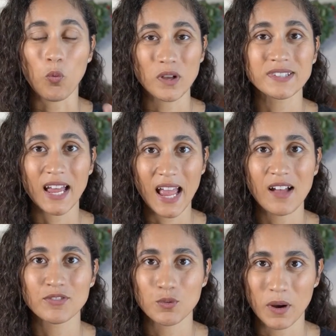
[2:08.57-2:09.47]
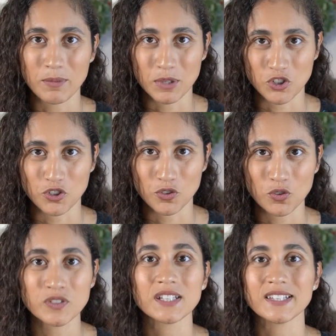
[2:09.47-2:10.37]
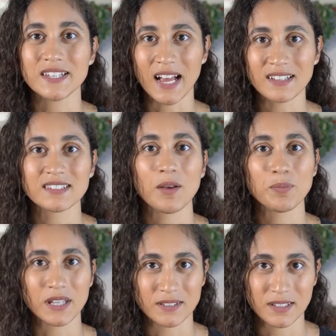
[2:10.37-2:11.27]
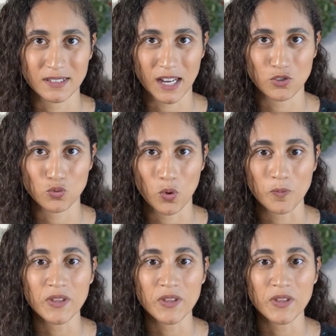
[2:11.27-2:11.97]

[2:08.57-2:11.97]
once I have the right materials, the next step is the schedule.